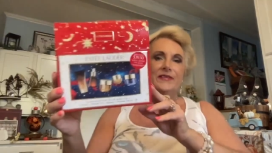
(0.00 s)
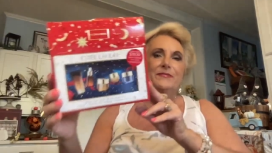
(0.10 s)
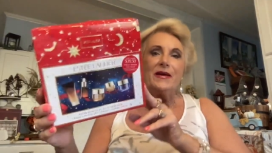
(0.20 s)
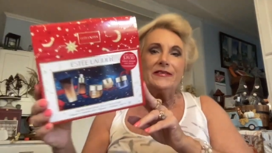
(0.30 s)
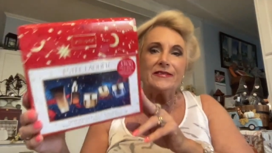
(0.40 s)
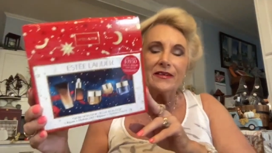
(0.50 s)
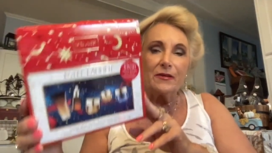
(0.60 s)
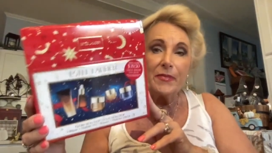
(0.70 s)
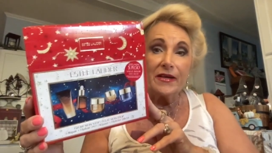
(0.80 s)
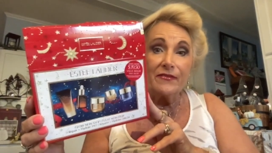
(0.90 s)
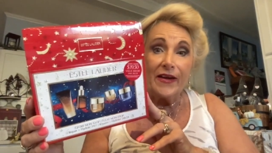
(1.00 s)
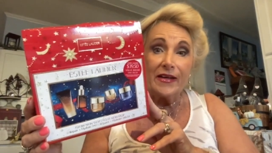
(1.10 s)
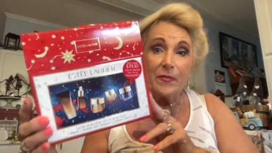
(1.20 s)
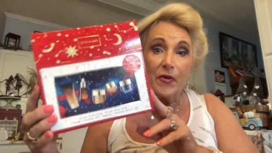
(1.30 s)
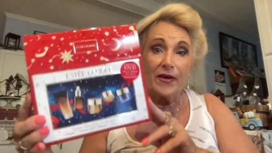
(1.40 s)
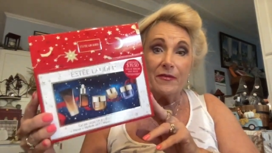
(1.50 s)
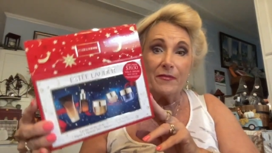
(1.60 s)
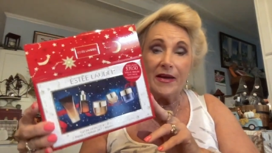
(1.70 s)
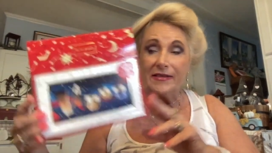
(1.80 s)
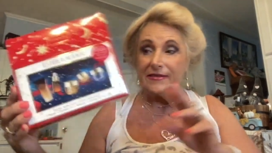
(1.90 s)
This may still be available
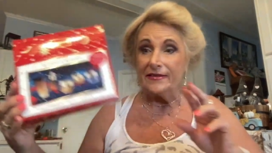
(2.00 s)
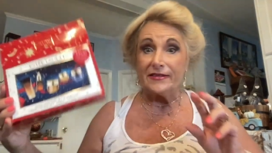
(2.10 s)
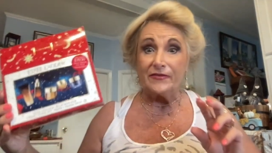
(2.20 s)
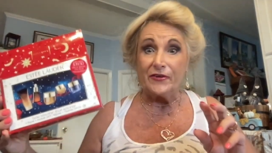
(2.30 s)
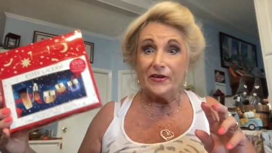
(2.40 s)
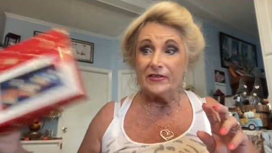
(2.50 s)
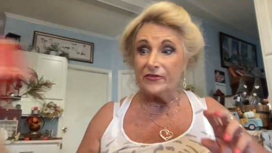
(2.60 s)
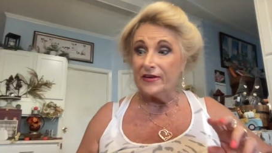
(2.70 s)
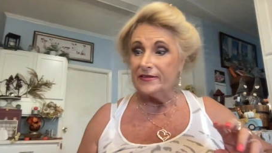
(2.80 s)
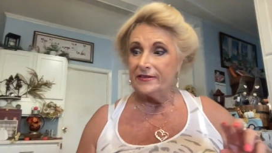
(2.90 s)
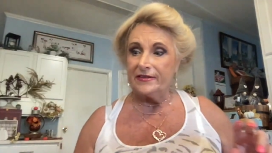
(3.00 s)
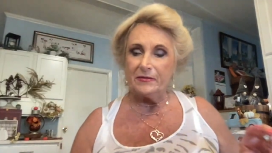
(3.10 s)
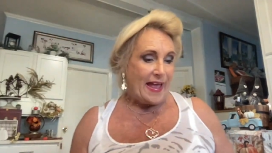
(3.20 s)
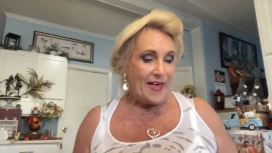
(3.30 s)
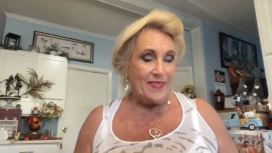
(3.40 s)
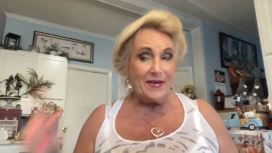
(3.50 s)
at Macy's if you're interested. And